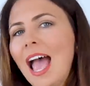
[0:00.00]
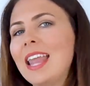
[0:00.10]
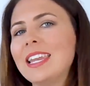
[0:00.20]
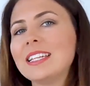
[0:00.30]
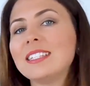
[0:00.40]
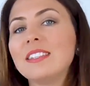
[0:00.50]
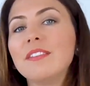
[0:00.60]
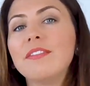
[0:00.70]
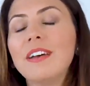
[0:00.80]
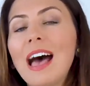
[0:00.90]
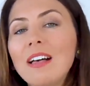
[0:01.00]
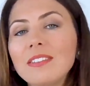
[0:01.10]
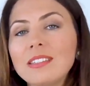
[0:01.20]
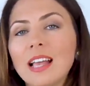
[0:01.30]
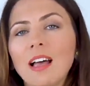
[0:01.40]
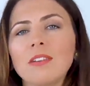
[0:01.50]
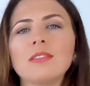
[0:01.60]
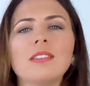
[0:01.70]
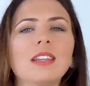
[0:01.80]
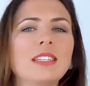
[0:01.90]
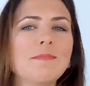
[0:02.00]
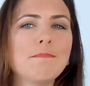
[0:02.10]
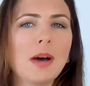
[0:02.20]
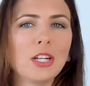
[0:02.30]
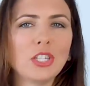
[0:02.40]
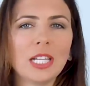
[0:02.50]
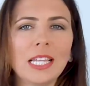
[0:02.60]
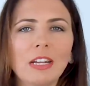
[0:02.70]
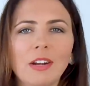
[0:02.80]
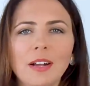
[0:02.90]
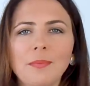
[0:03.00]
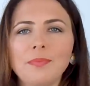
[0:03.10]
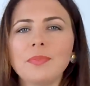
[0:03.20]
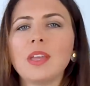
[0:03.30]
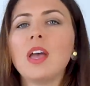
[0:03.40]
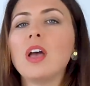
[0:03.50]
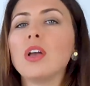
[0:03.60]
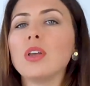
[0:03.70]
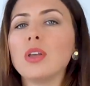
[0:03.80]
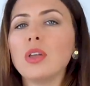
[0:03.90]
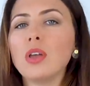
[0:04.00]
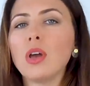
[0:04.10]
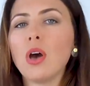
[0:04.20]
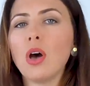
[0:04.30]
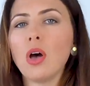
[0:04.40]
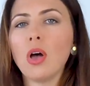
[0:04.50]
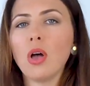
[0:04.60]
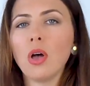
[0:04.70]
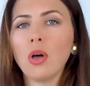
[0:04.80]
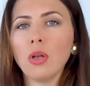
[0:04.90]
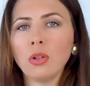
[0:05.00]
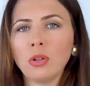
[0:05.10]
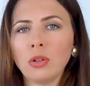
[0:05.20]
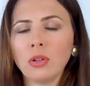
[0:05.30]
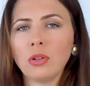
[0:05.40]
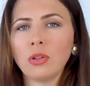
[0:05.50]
and it's the vowel sound that is much clearer. Girl.